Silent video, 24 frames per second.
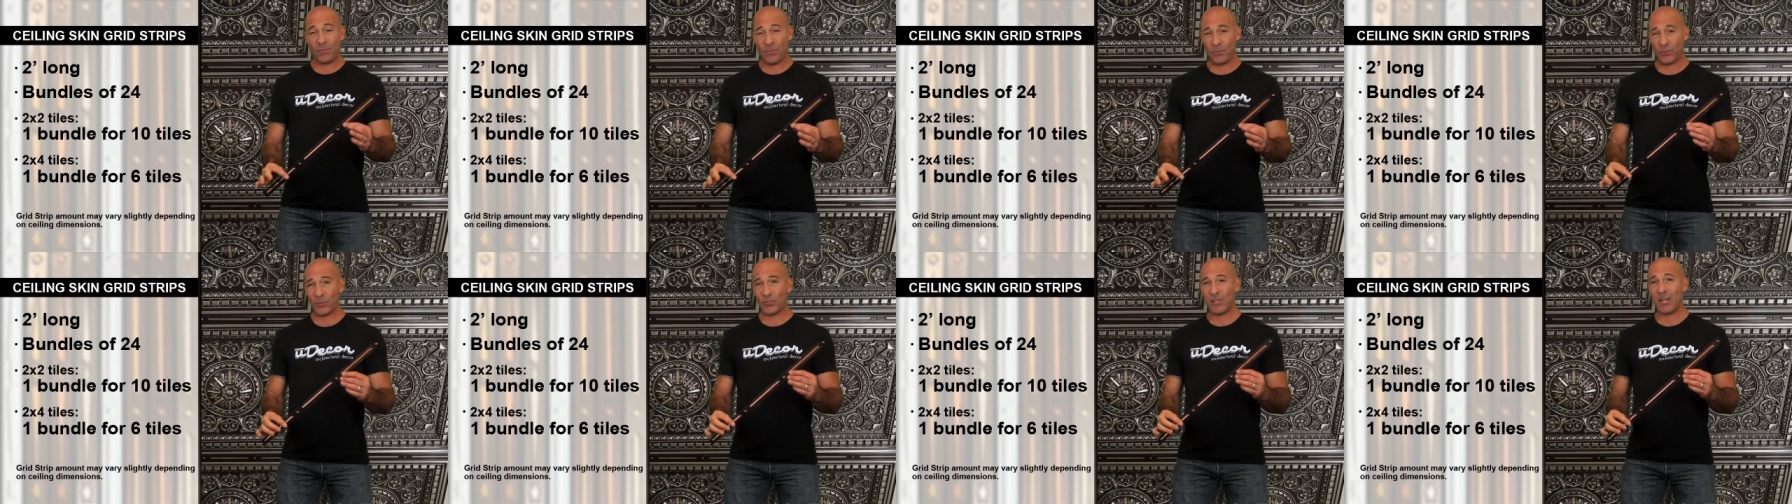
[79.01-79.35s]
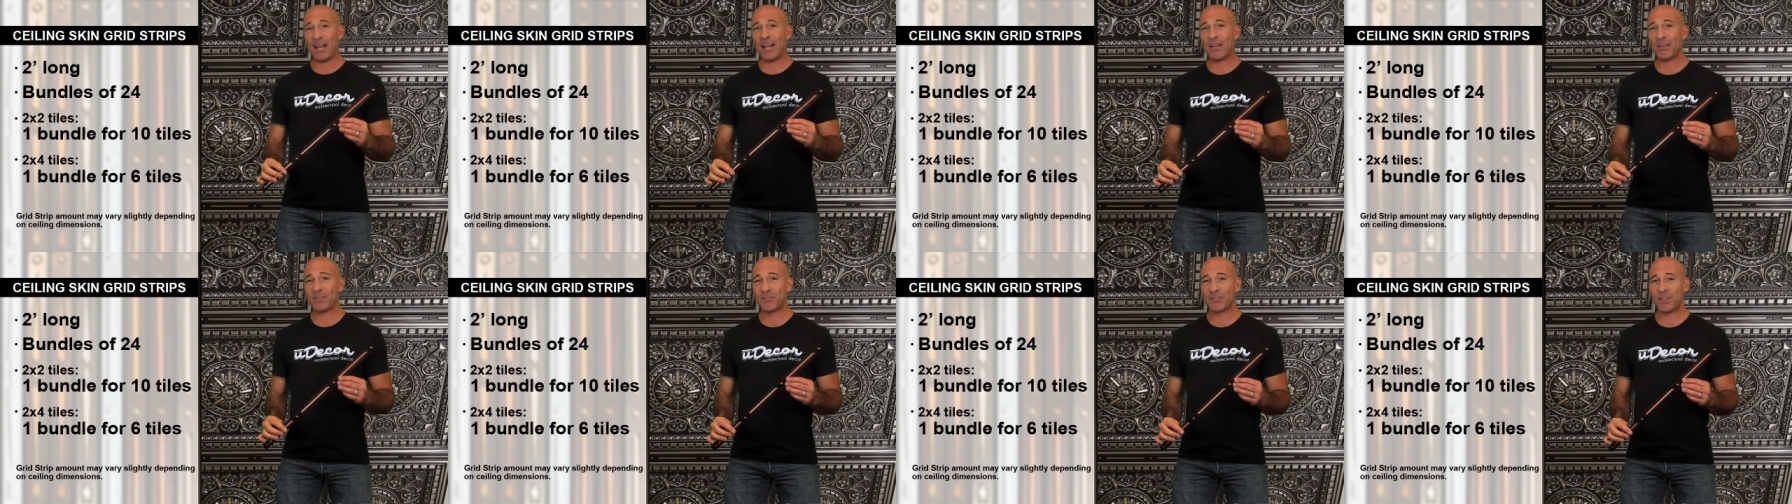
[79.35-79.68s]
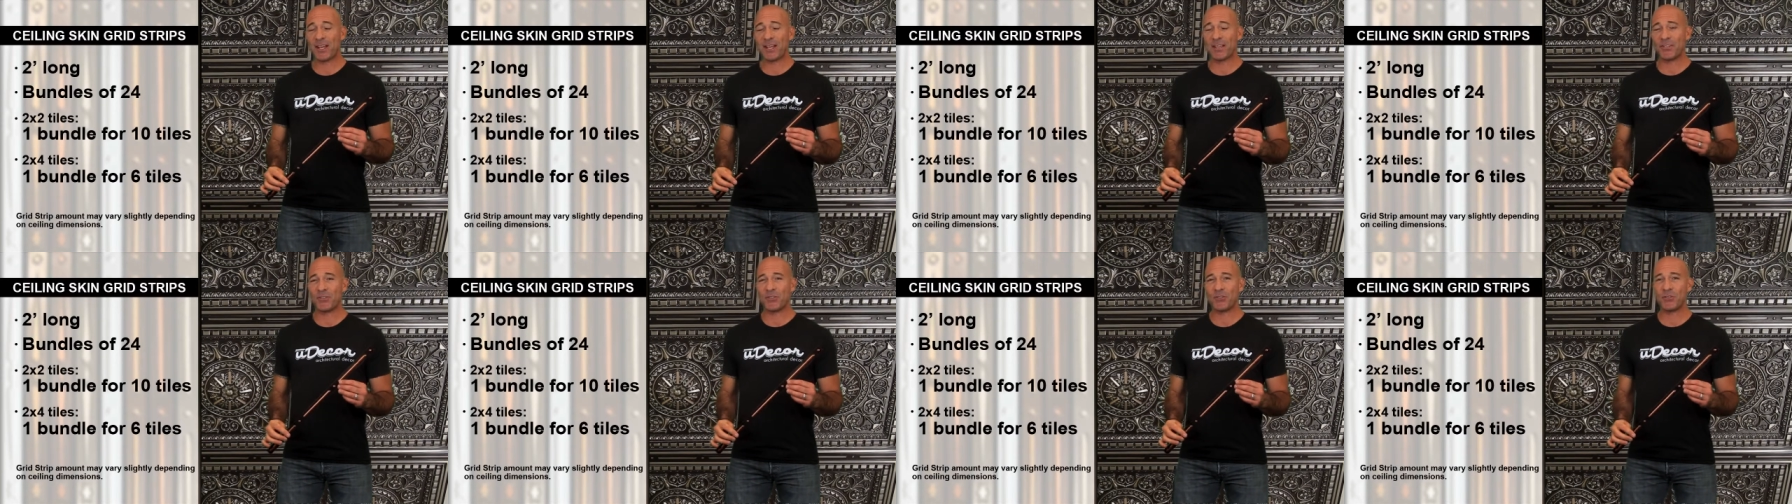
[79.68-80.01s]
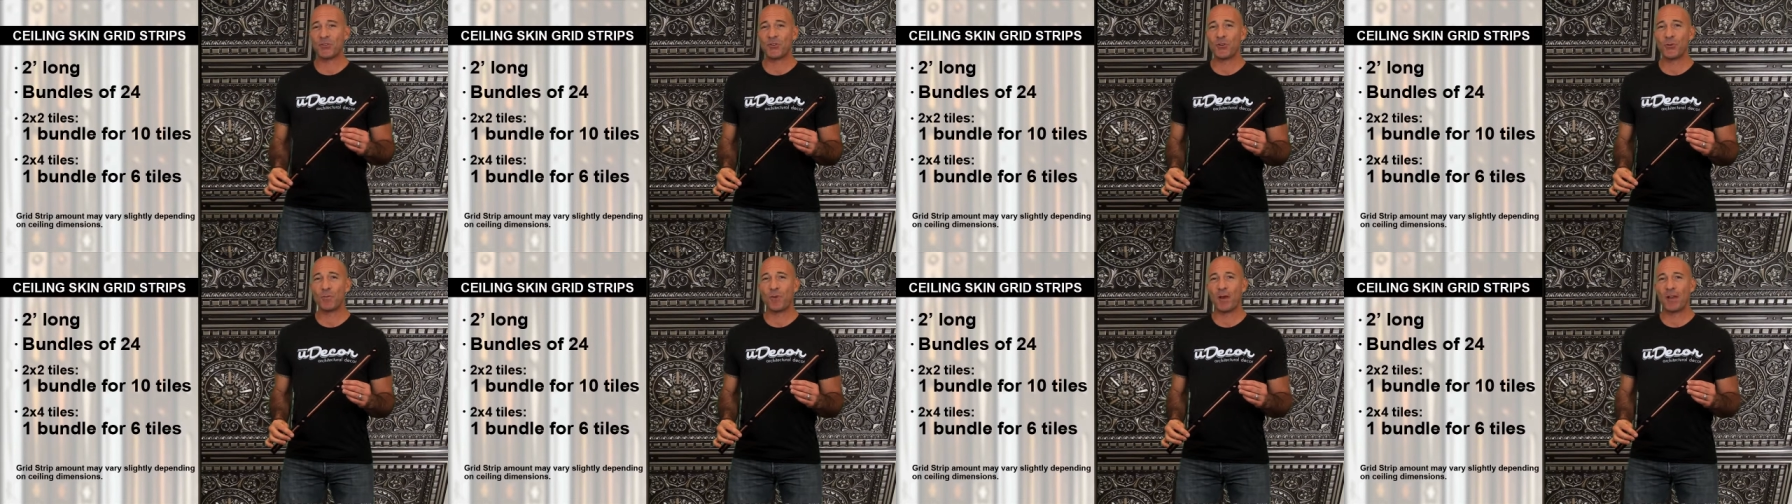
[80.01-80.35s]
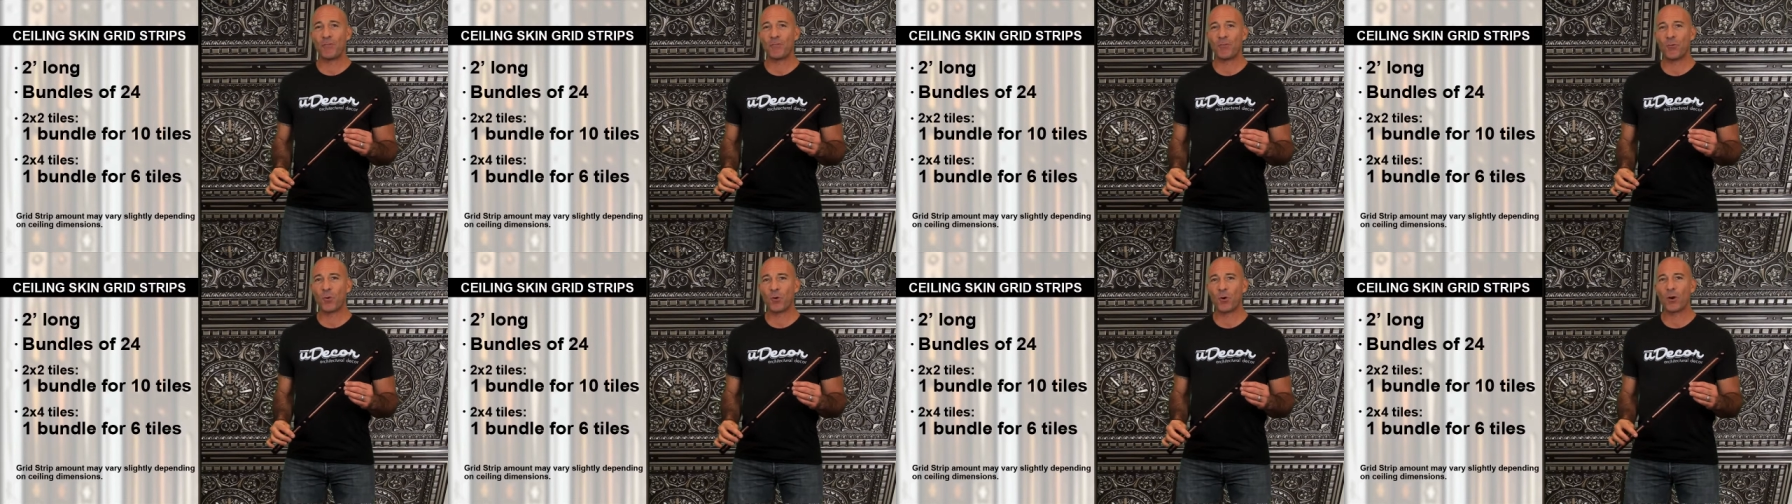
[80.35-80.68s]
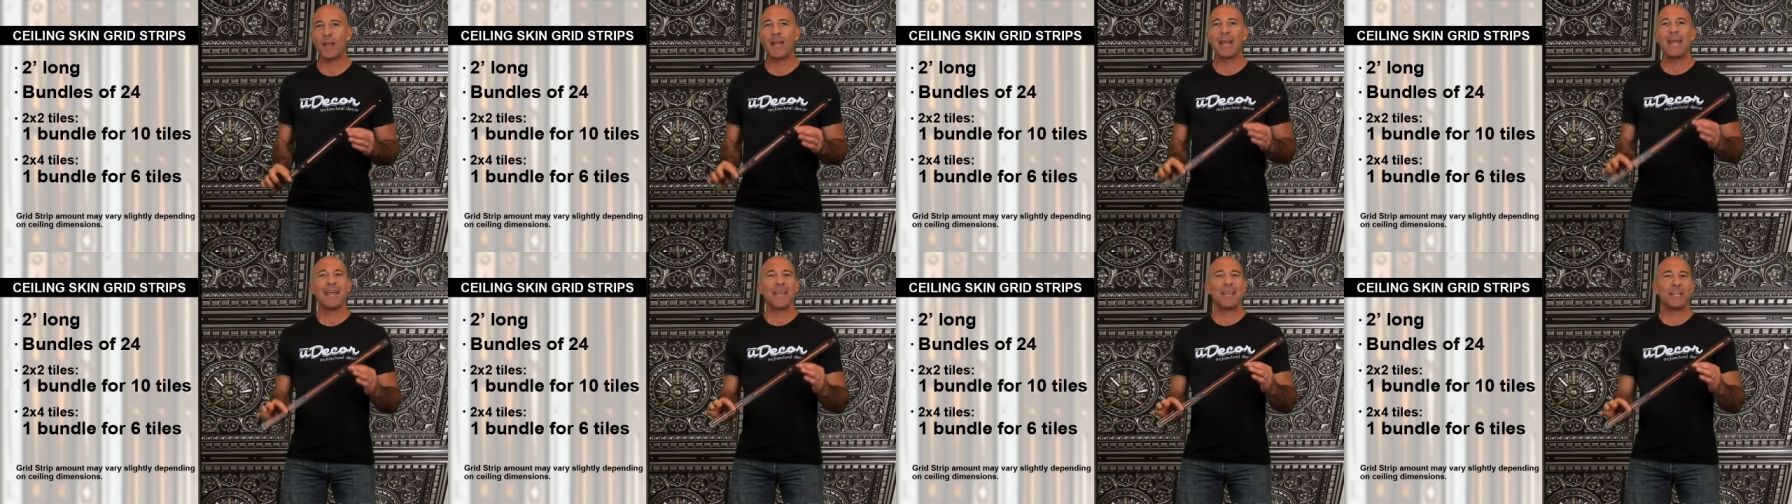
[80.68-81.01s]
for tile sizes
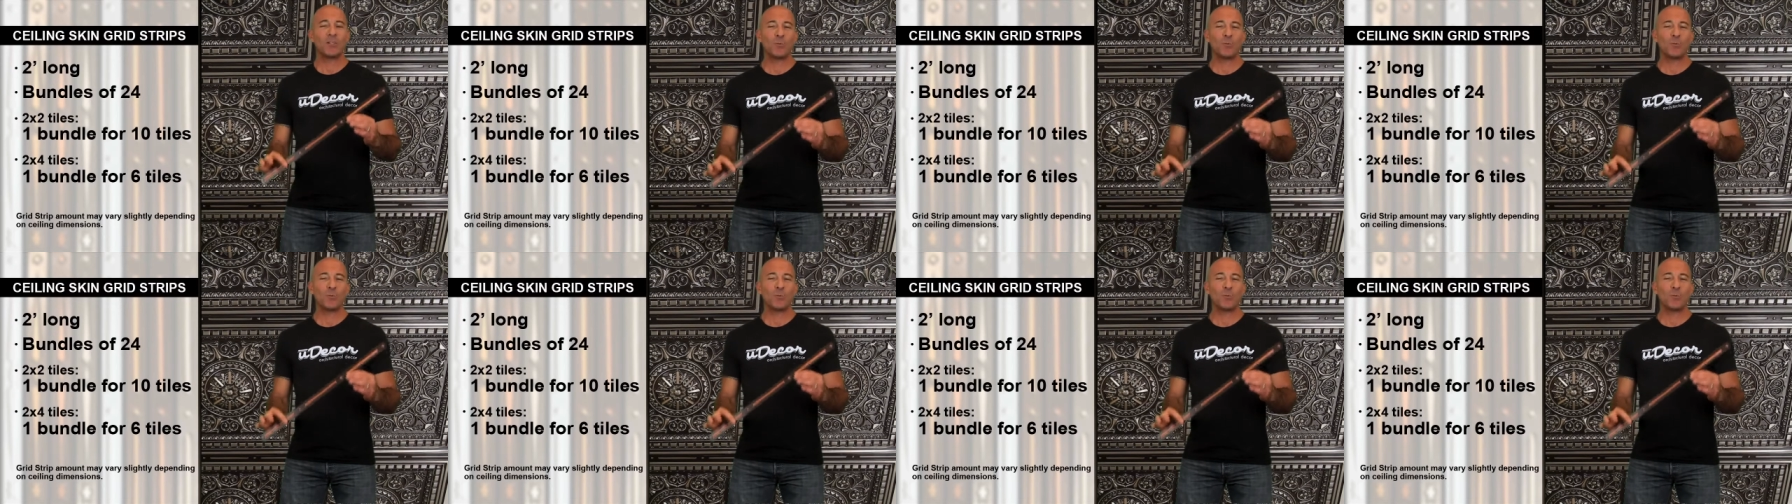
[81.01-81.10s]
2x4,